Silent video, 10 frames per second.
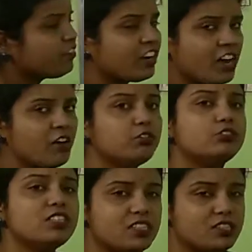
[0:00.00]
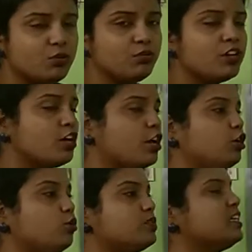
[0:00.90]
For now you just know
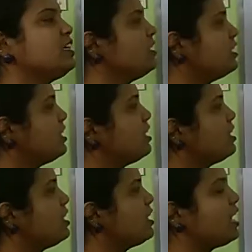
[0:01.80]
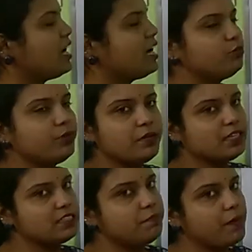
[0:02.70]
losing, aluminium
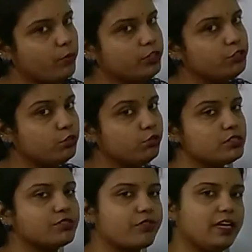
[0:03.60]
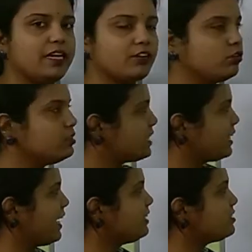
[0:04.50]
has a power to lose 3 electrons
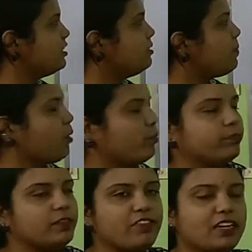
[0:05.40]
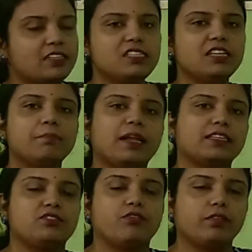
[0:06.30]
and get the power, the valency
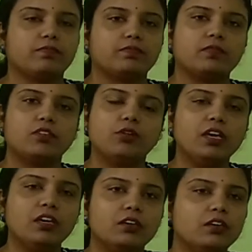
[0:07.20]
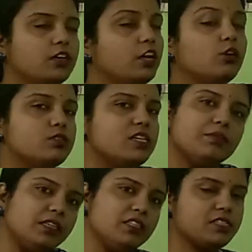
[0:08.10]
plus 3. Okay, losing
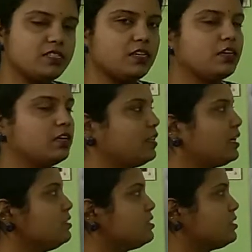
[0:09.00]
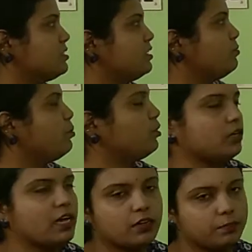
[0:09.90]
means that is
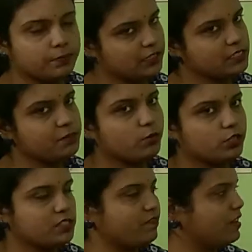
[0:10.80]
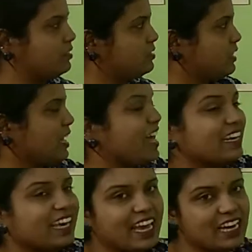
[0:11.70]
it is a positive valency,
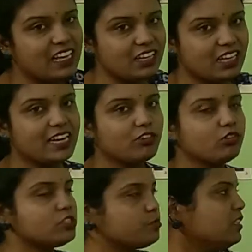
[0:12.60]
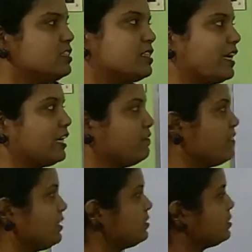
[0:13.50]
and gaining electrons means negative
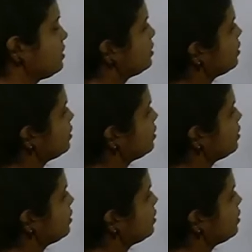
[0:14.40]
valency.